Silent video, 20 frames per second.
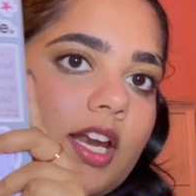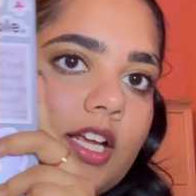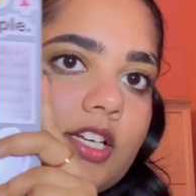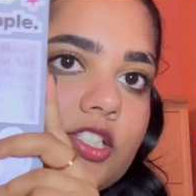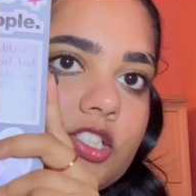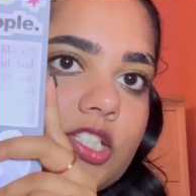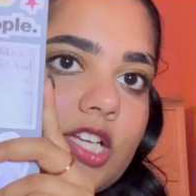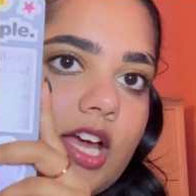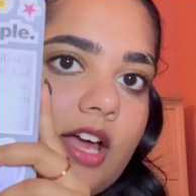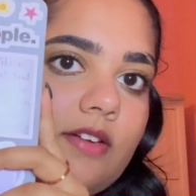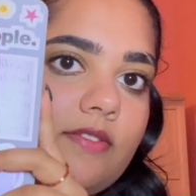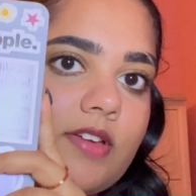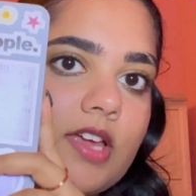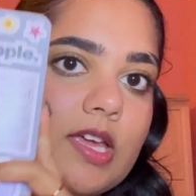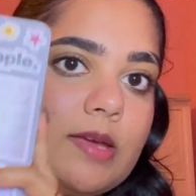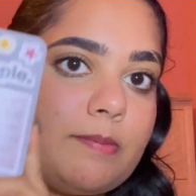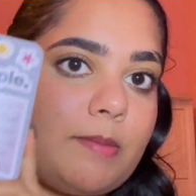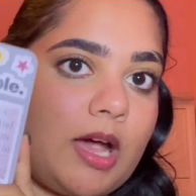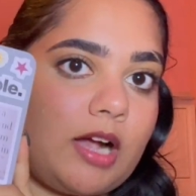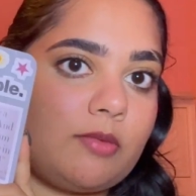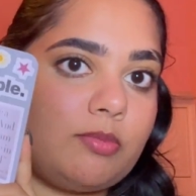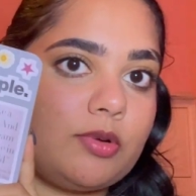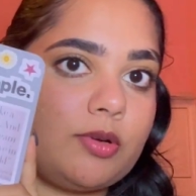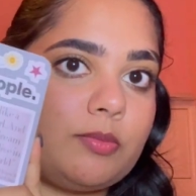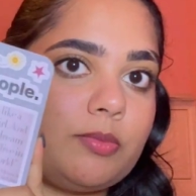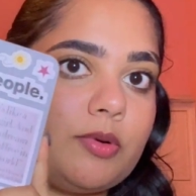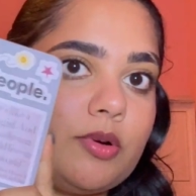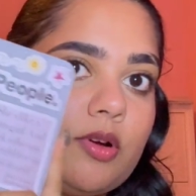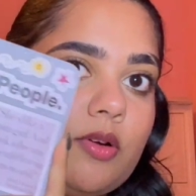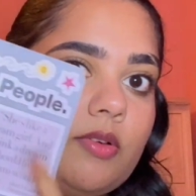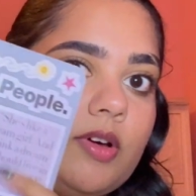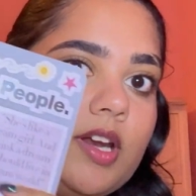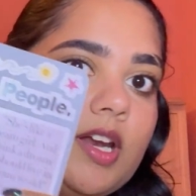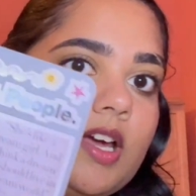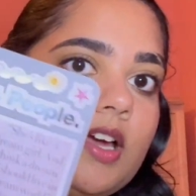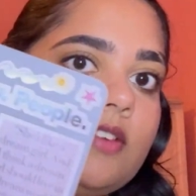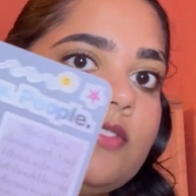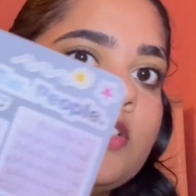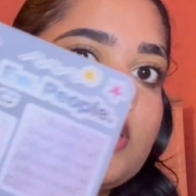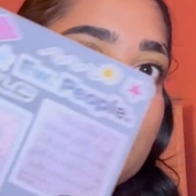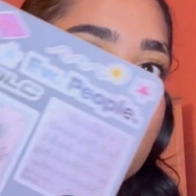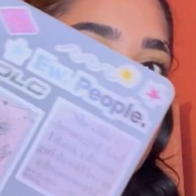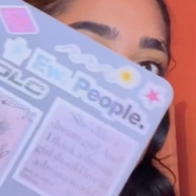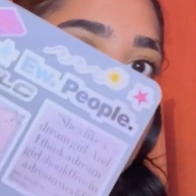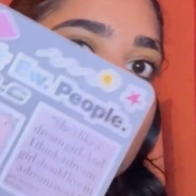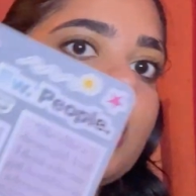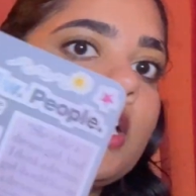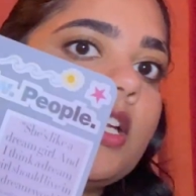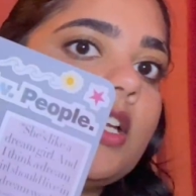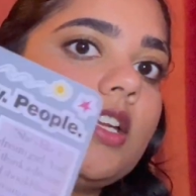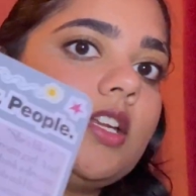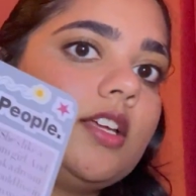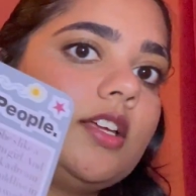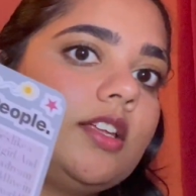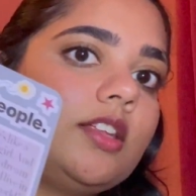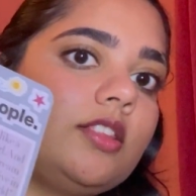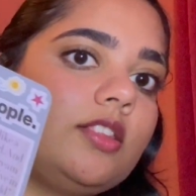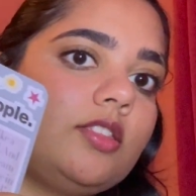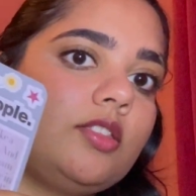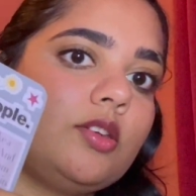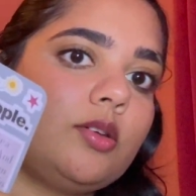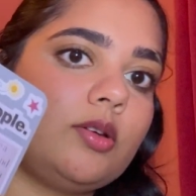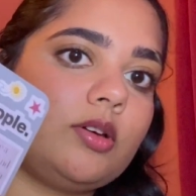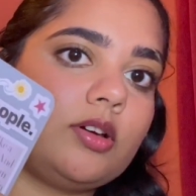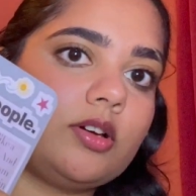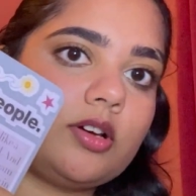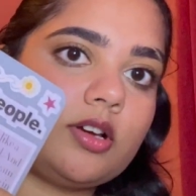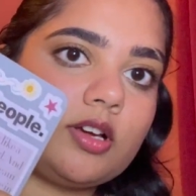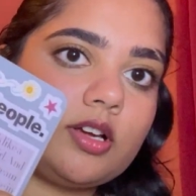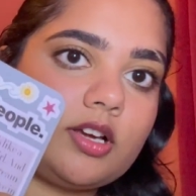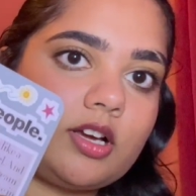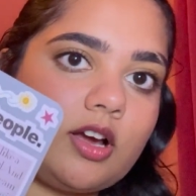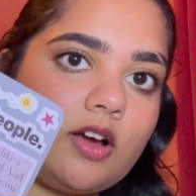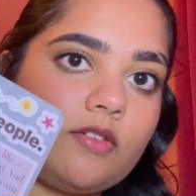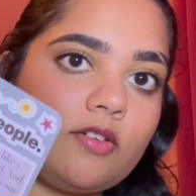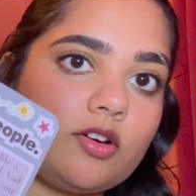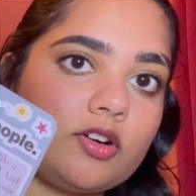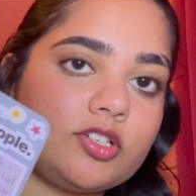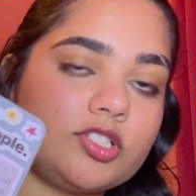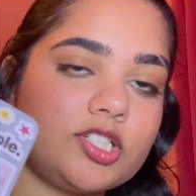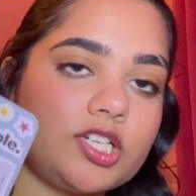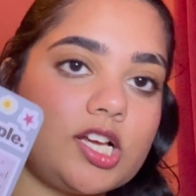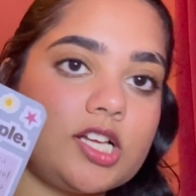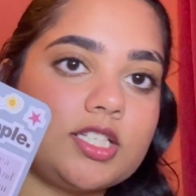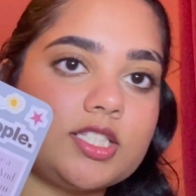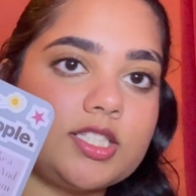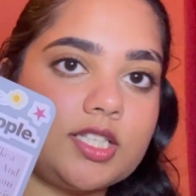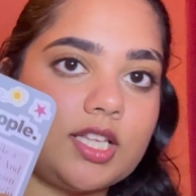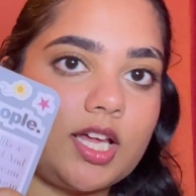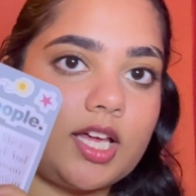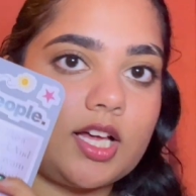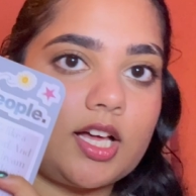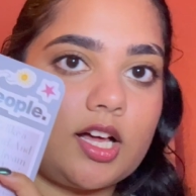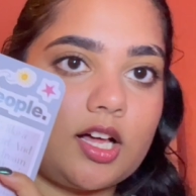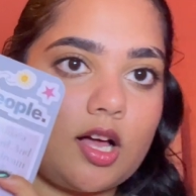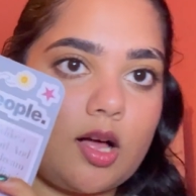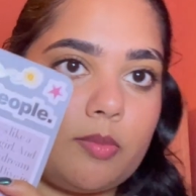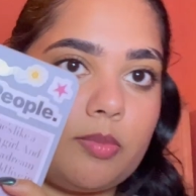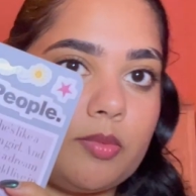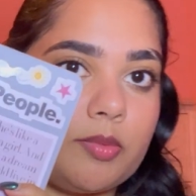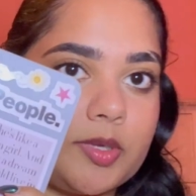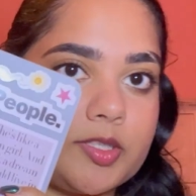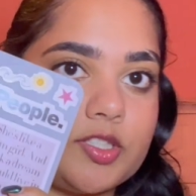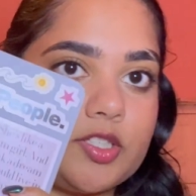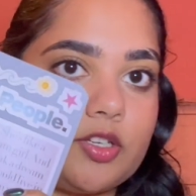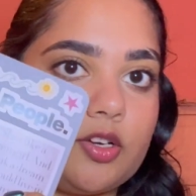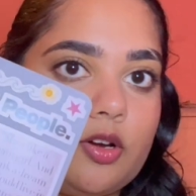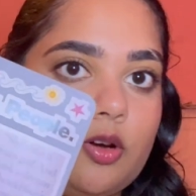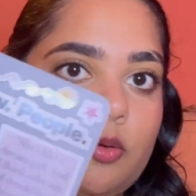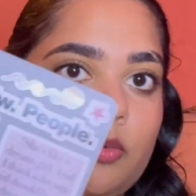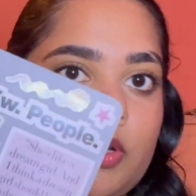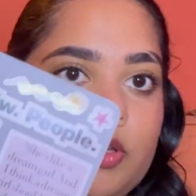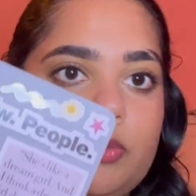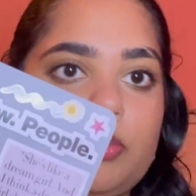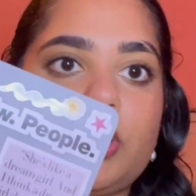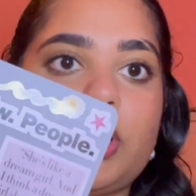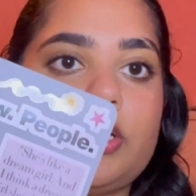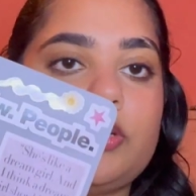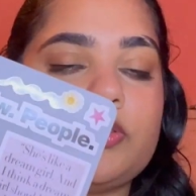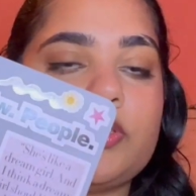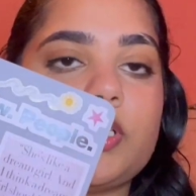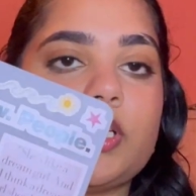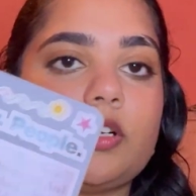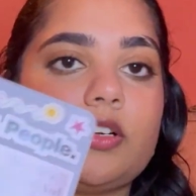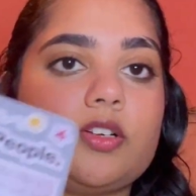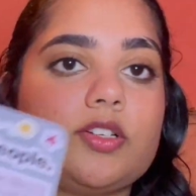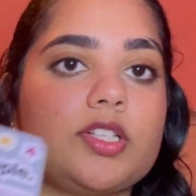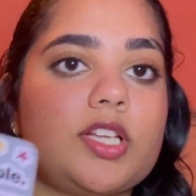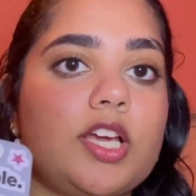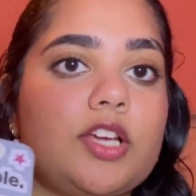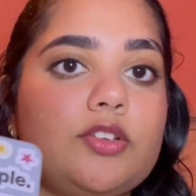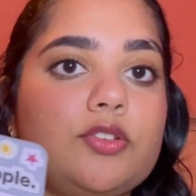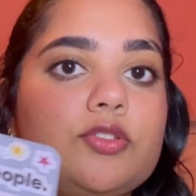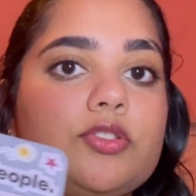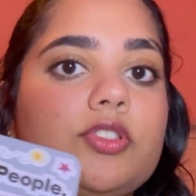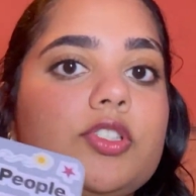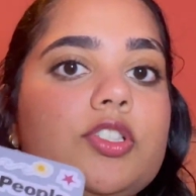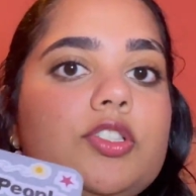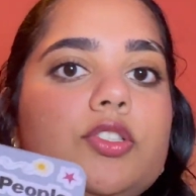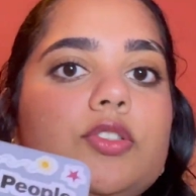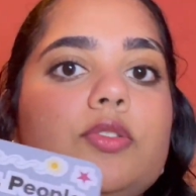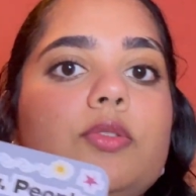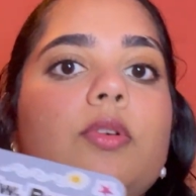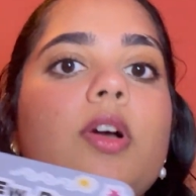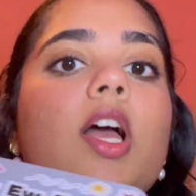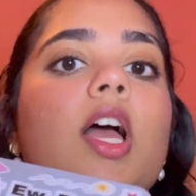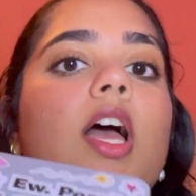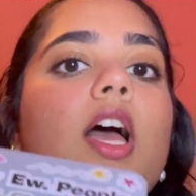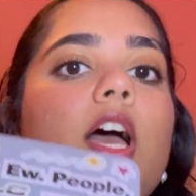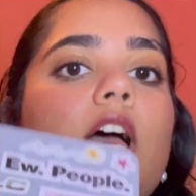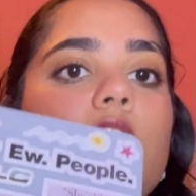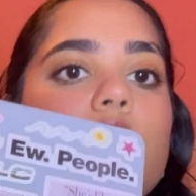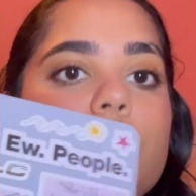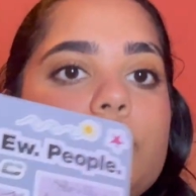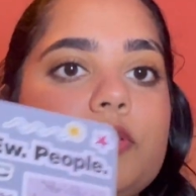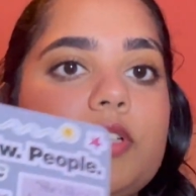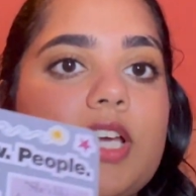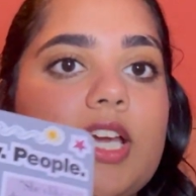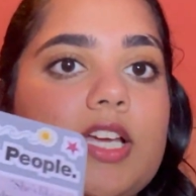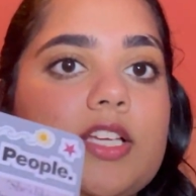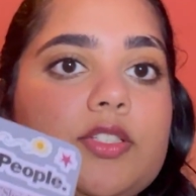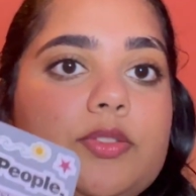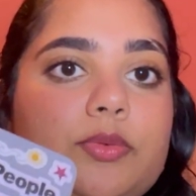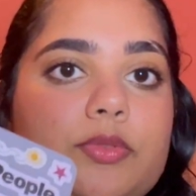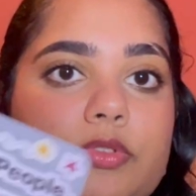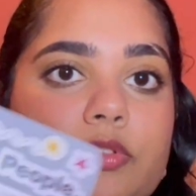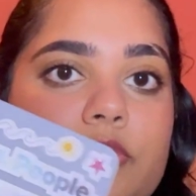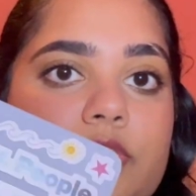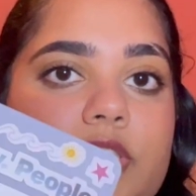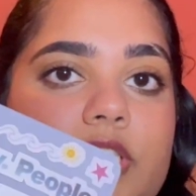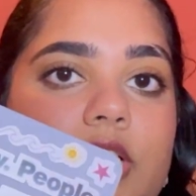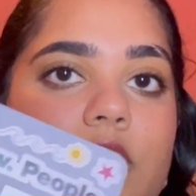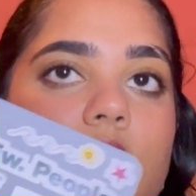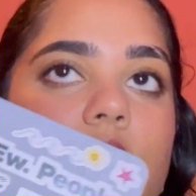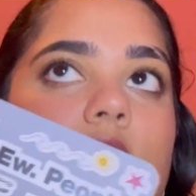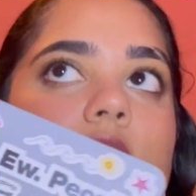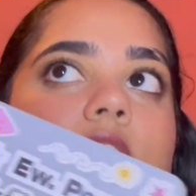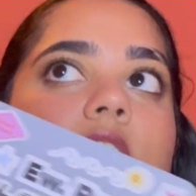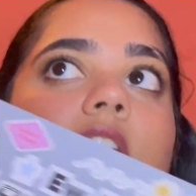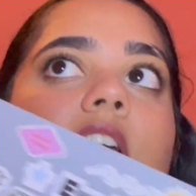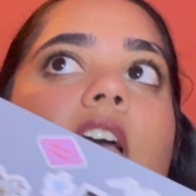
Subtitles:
I just have a MacBook Pro and I've decorated the cover just like a couple months ago with brand new stickers. I usually do a new case with new stickers